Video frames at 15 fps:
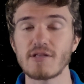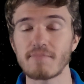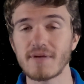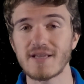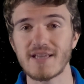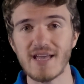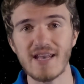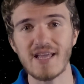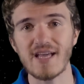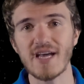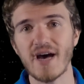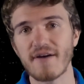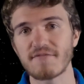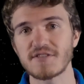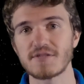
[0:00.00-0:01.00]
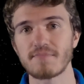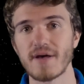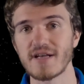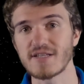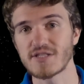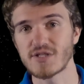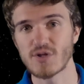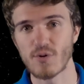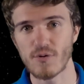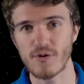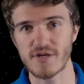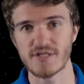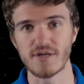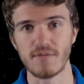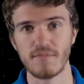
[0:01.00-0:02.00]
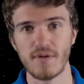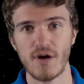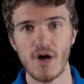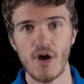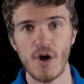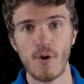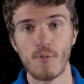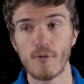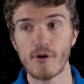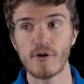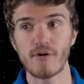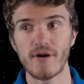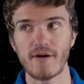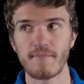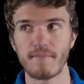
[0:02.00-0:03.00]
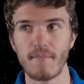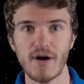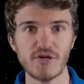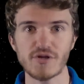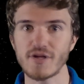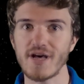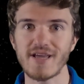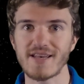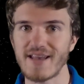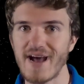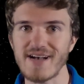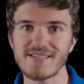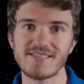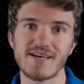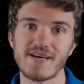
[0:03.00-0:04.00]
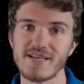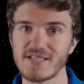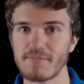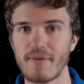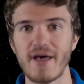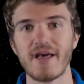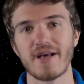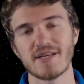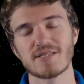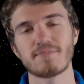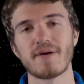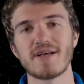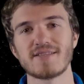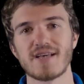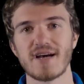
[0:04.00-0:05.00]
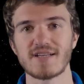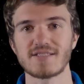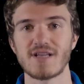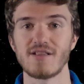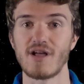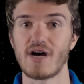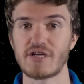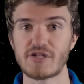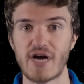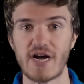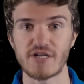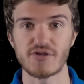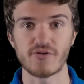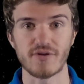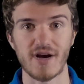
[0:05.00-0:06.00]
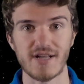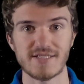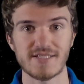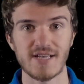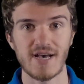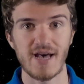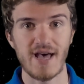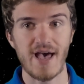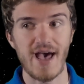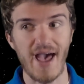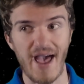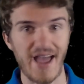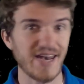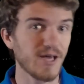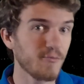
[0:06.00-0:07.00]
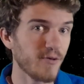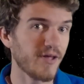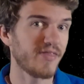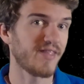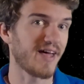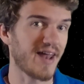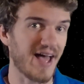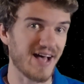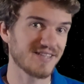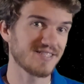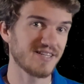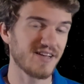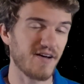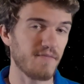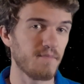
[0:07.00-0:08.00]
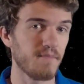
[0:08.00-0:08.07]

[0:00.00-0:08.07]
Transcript: the beginning of space tourism, where much like NASA is paying SpaceX to launch astronauts, anyone that has enough